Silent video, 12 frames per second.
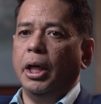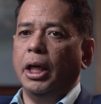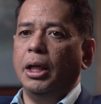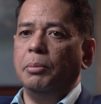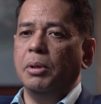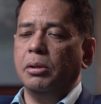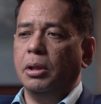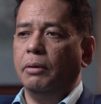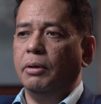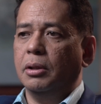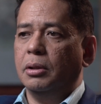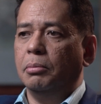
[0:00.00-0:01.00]
any
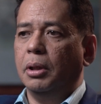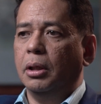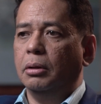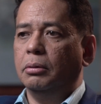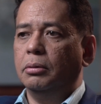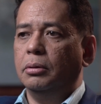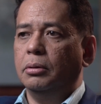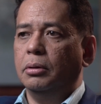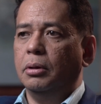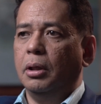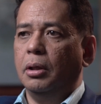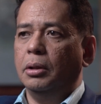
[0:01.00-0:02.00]
misgivings about
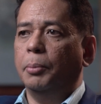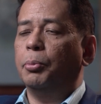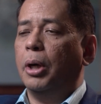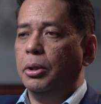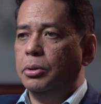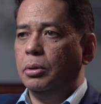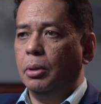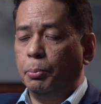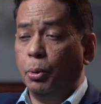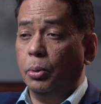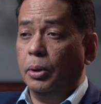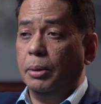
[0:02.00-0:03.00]
the
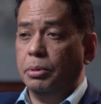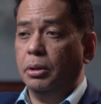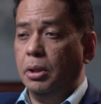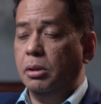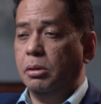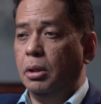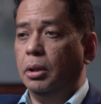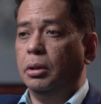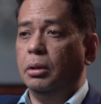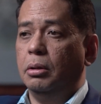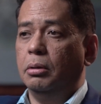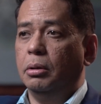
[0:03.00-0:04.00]
programs that he
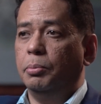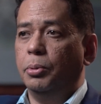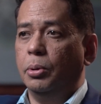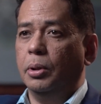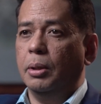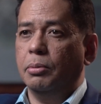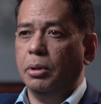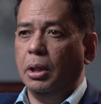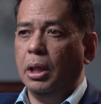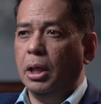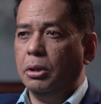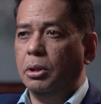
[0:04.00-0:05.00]
started, the programs that
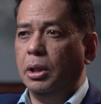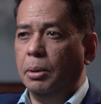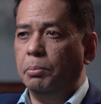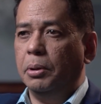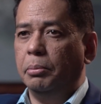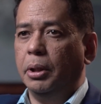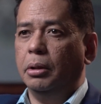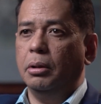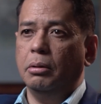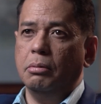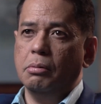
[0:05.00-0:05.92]
he actually implemented.